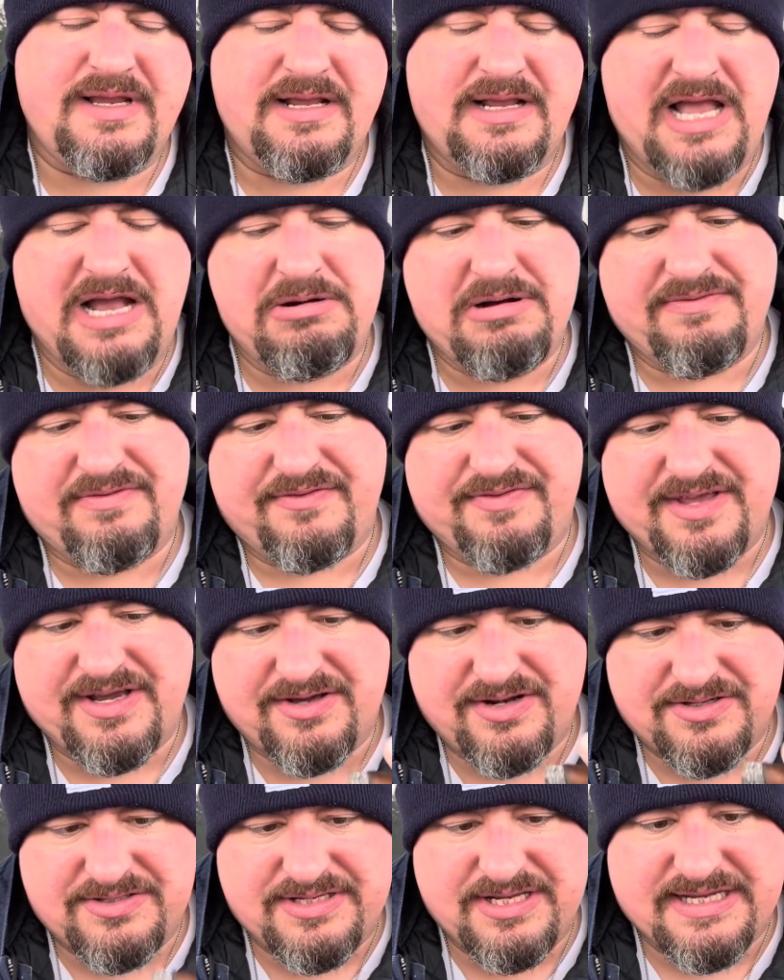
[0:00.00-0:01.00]
However, if they're
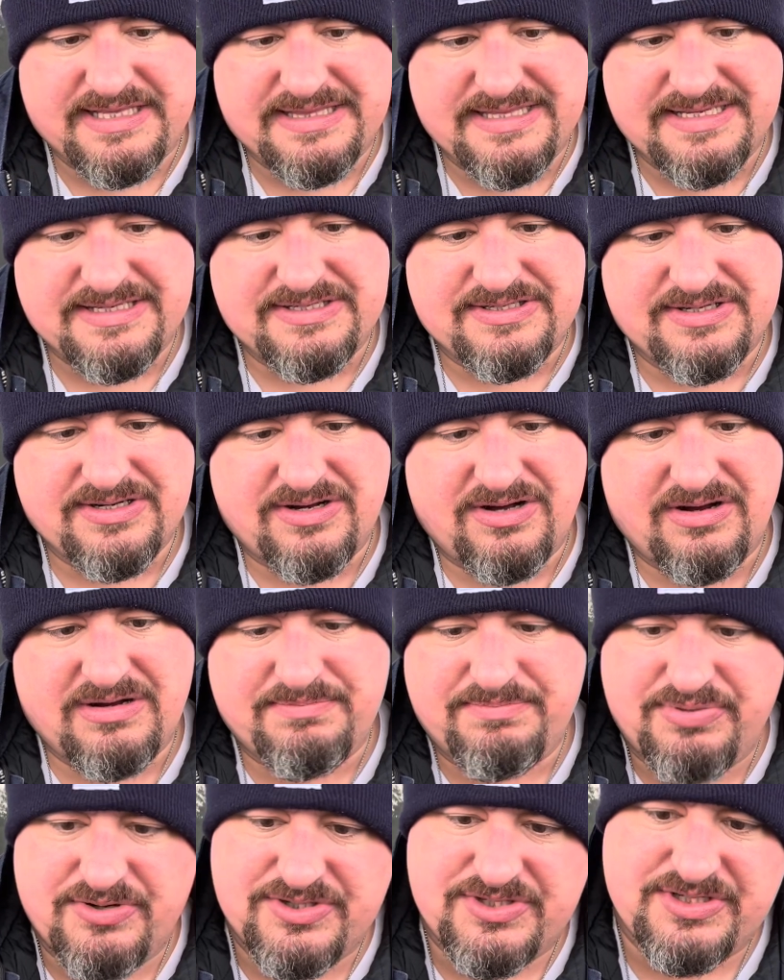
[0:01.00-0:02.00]
going to take this cigar and
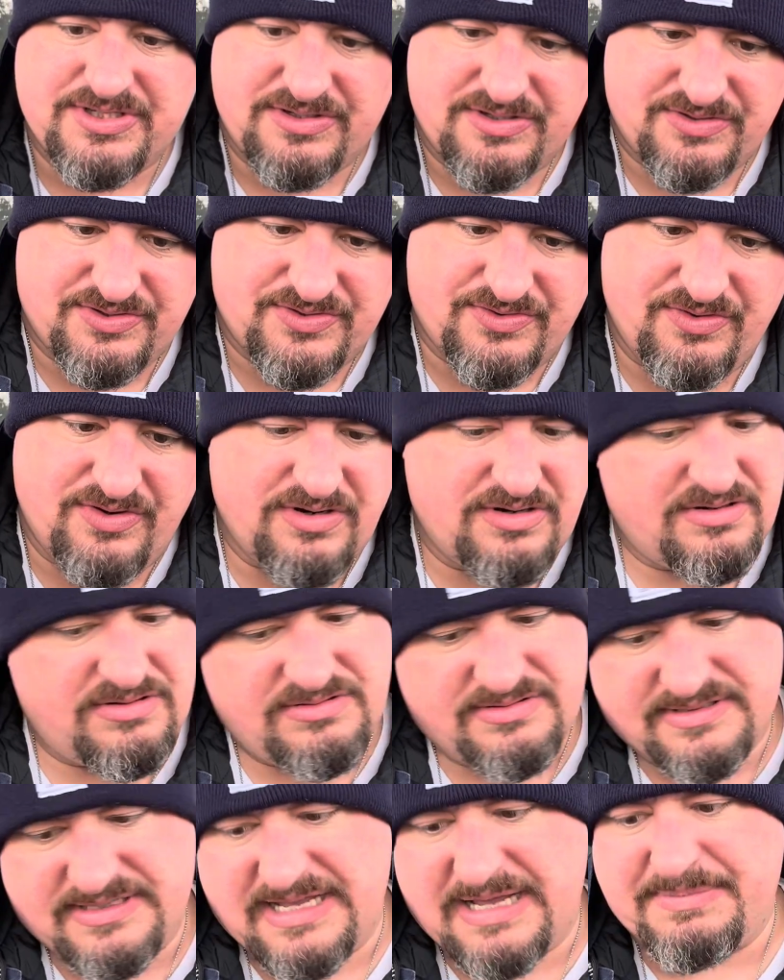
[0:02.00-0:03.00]
push it a little stronger,
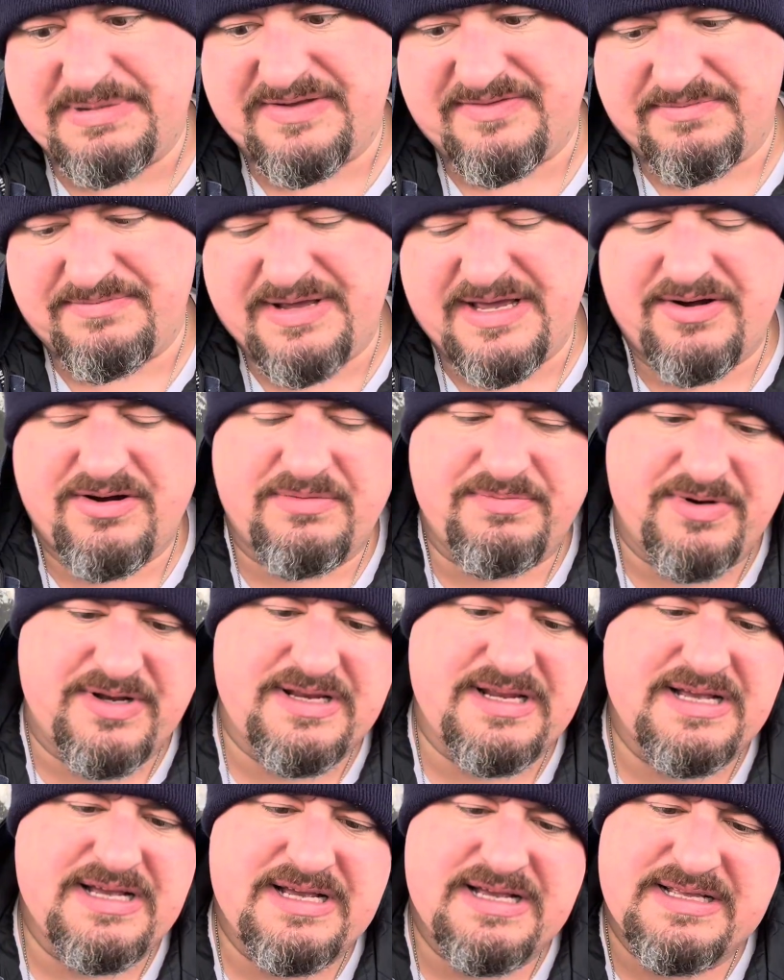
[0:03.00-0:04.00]
that'd be even better. But
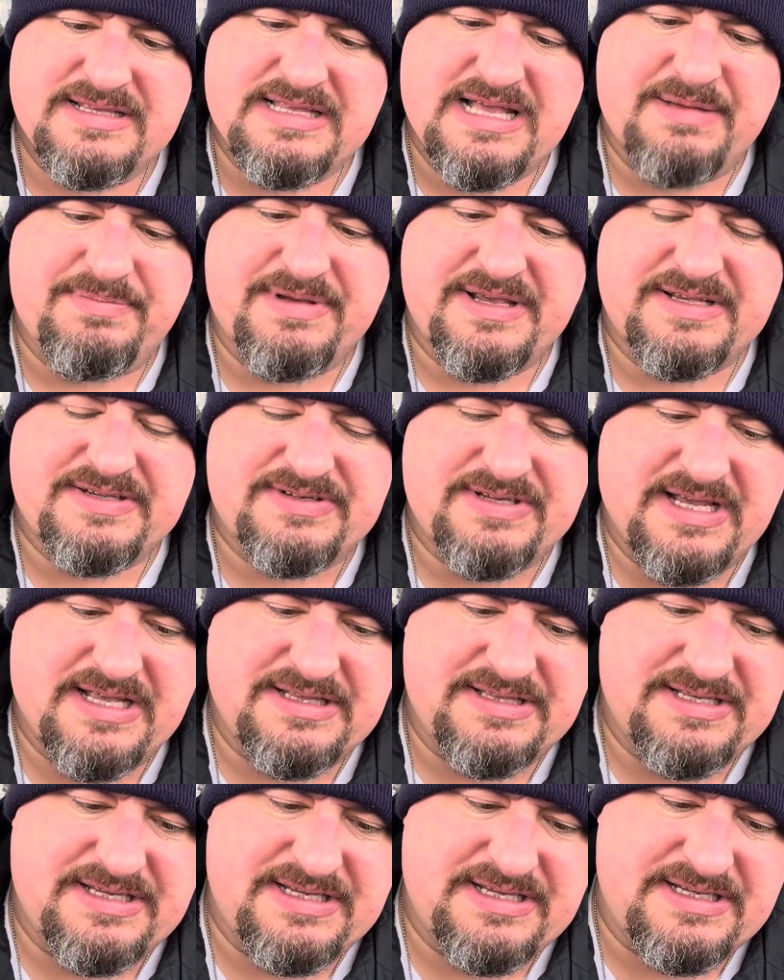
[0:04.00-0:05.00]
that being said,
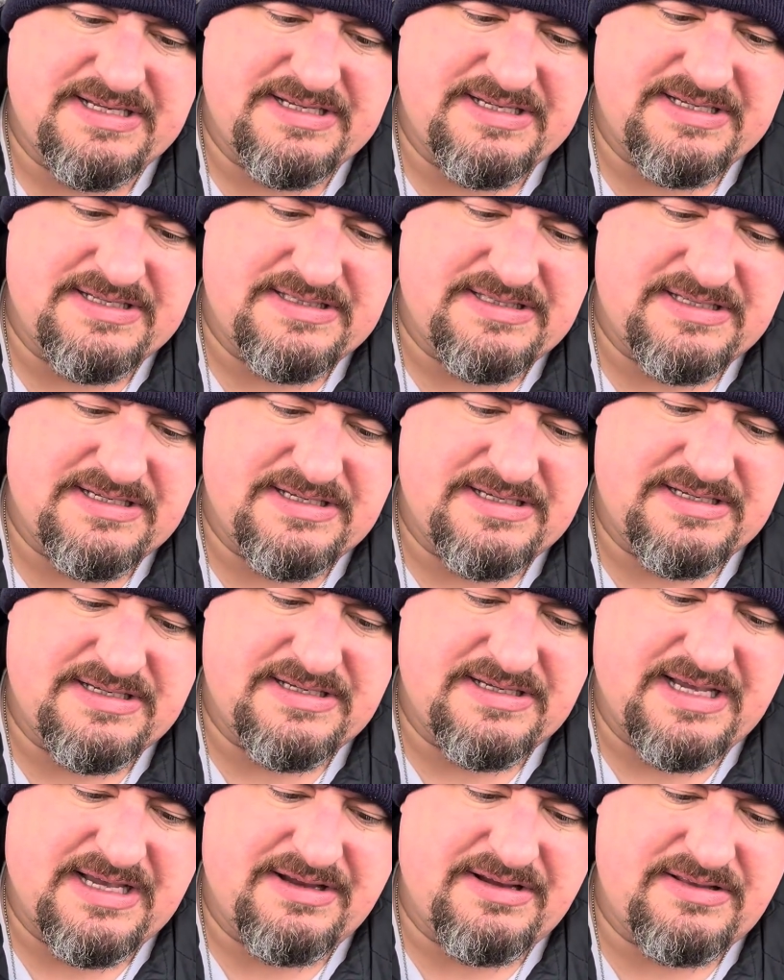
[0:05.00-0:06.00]

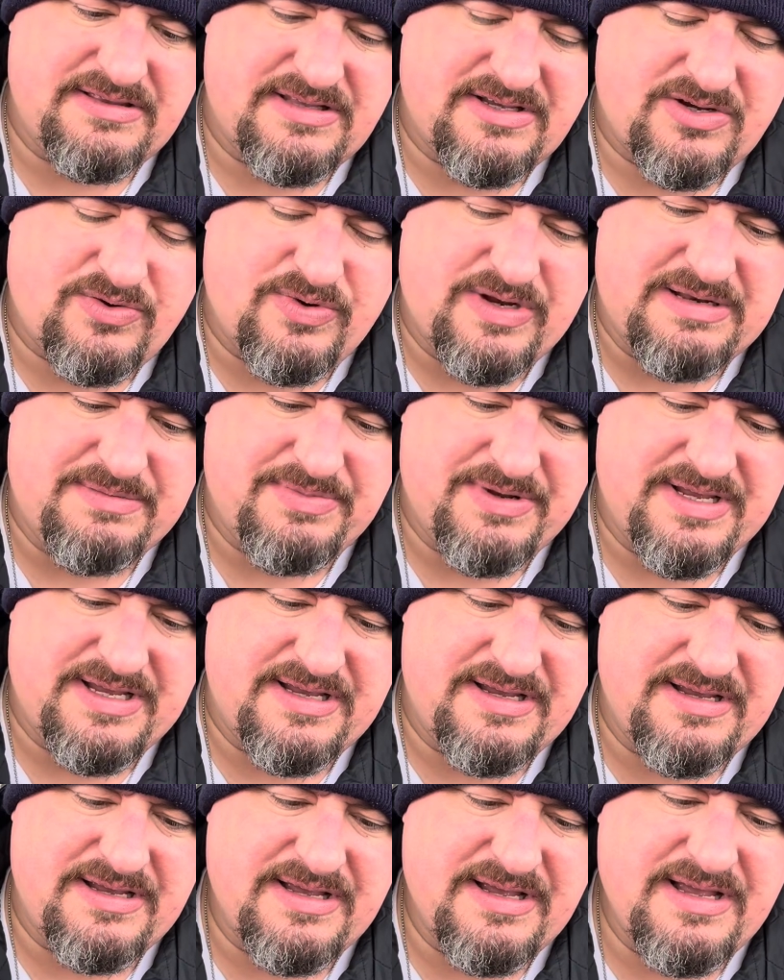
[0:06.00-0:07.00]
the Queen
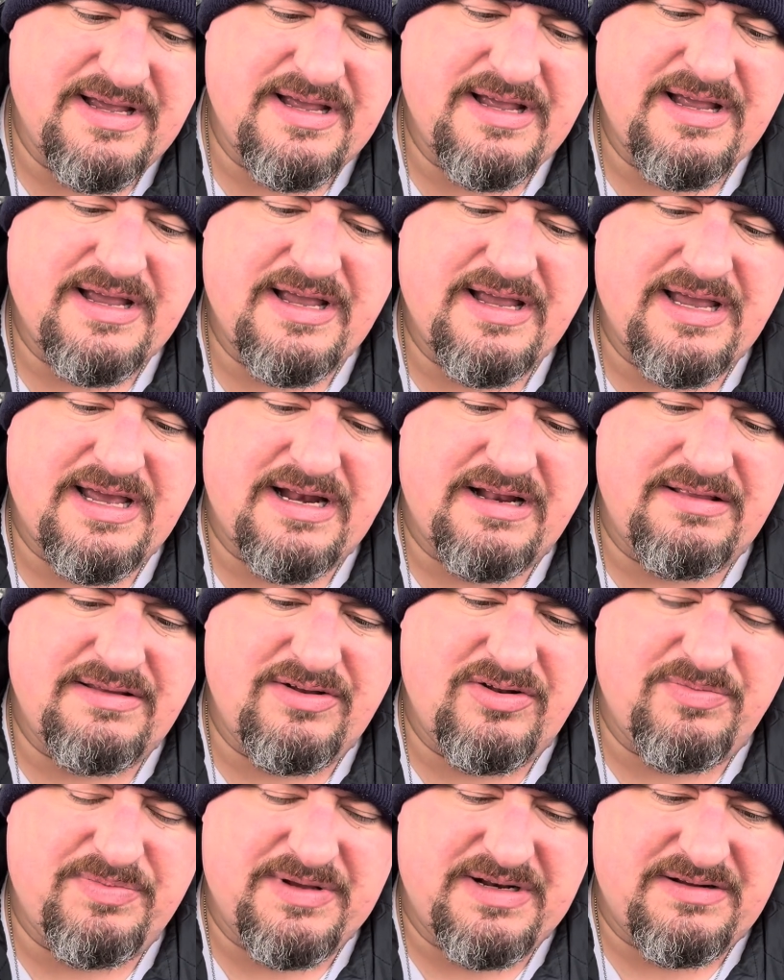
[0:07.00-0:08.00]
Bee had a
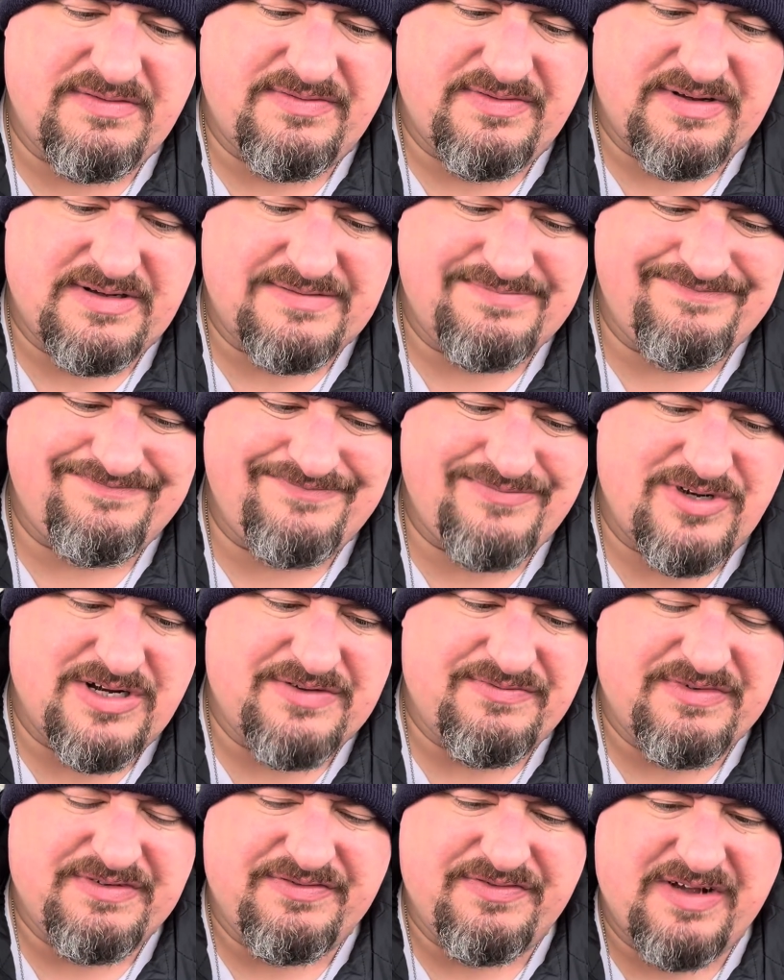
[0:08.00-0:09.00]
little bit of
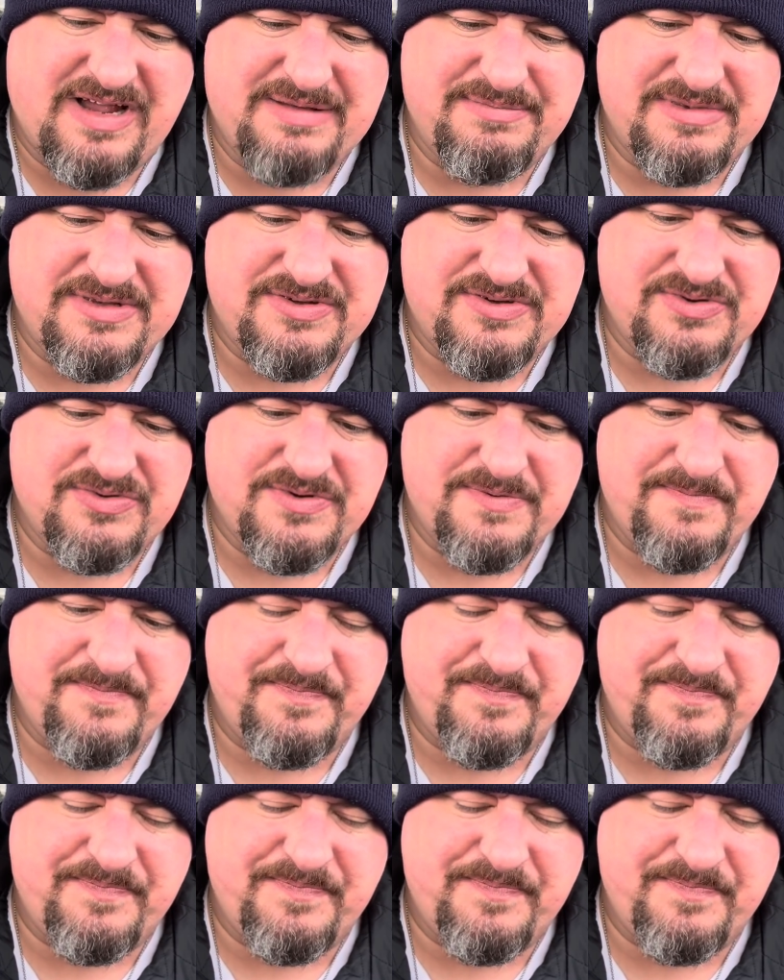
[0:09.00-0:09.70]
unrefinement to it,